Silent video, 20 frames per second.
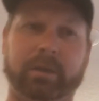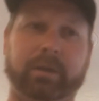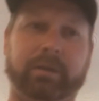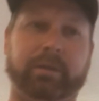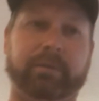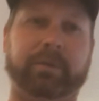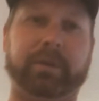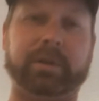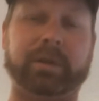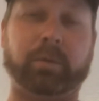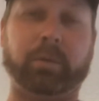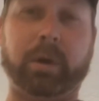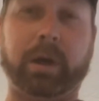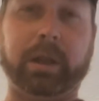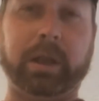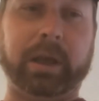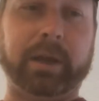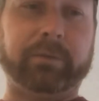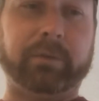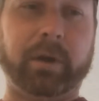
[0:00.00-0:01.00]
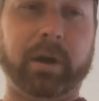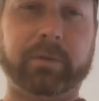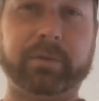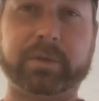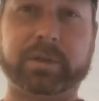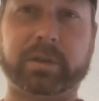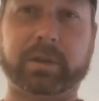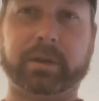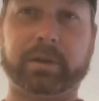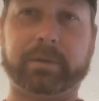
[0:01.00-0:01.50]
fish and wildlife
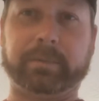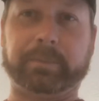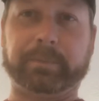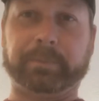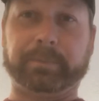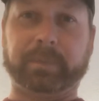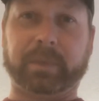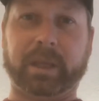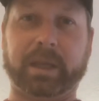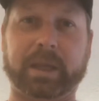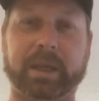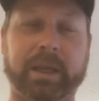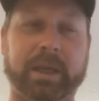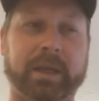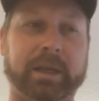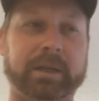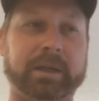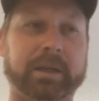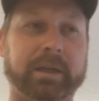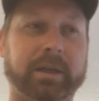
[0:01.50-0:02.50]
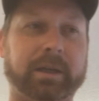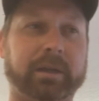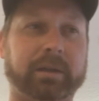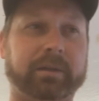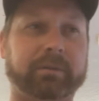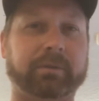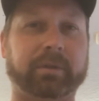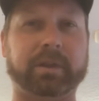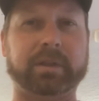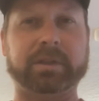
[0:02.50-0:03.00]
officer and
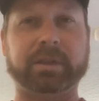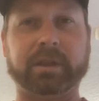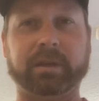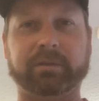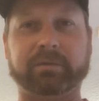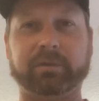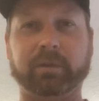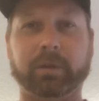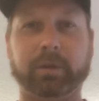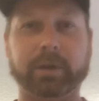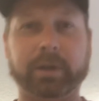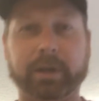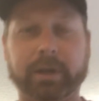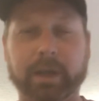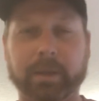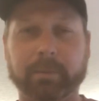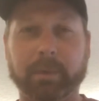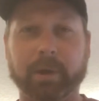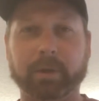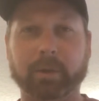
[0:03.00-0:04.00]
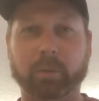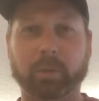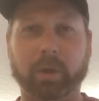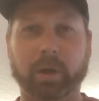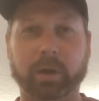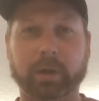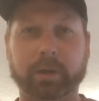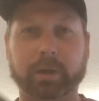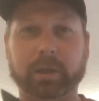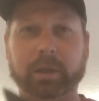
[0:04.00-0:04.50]
for the state of Florida, and I'm on the
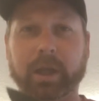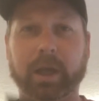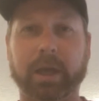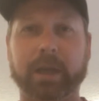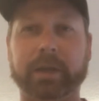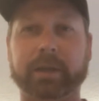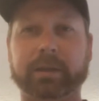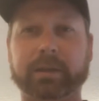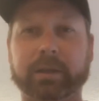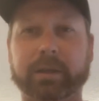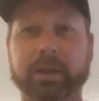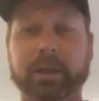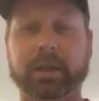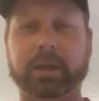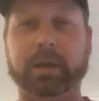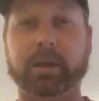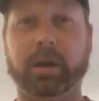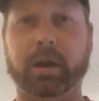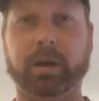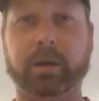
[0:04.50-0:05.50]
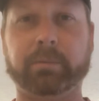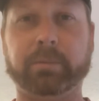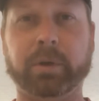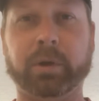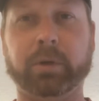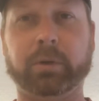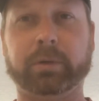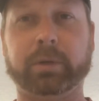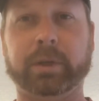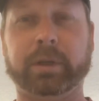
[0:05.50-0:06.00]
water a lot on a
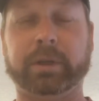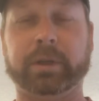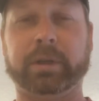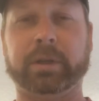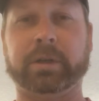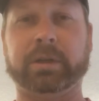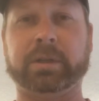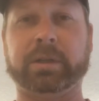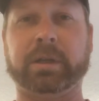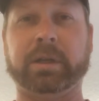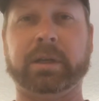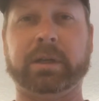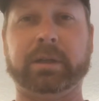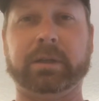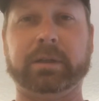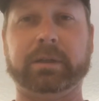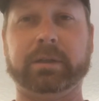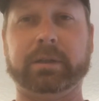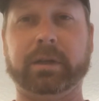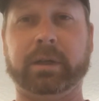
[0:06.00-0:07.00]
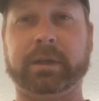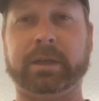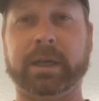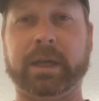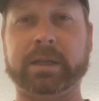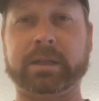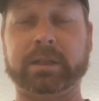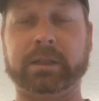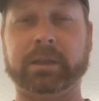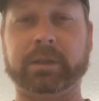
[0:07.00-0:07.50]
boat, and there's
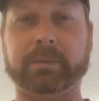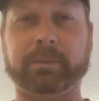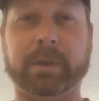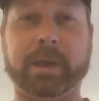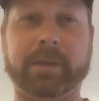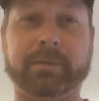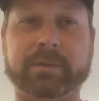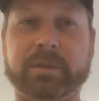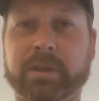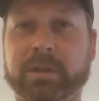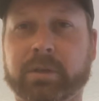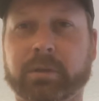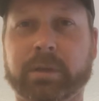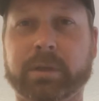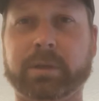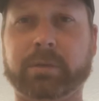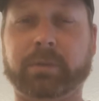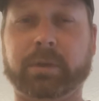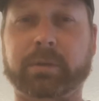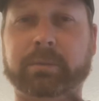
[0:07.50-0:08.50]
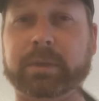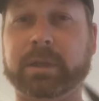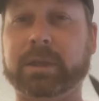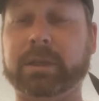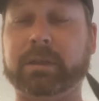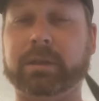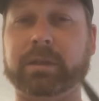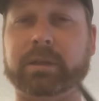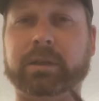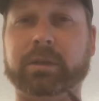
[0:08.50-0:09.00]
occasionally you may have a situation where
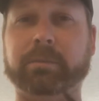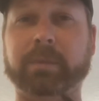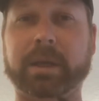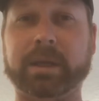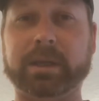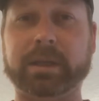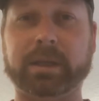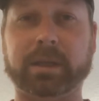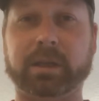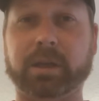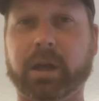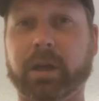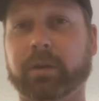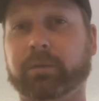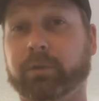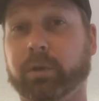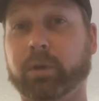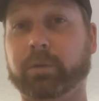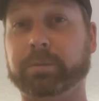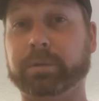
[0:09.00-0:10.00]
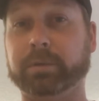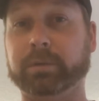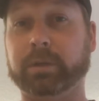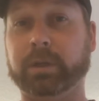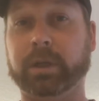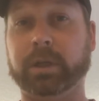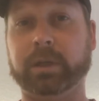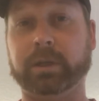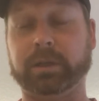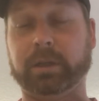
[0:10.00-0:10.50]
you may need to cut a rope,
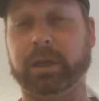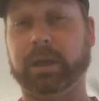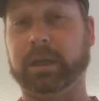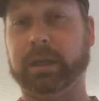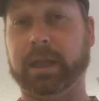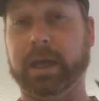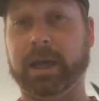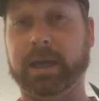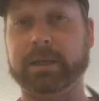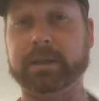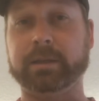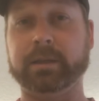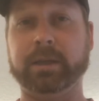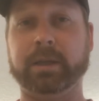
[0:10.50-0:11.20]
cut a line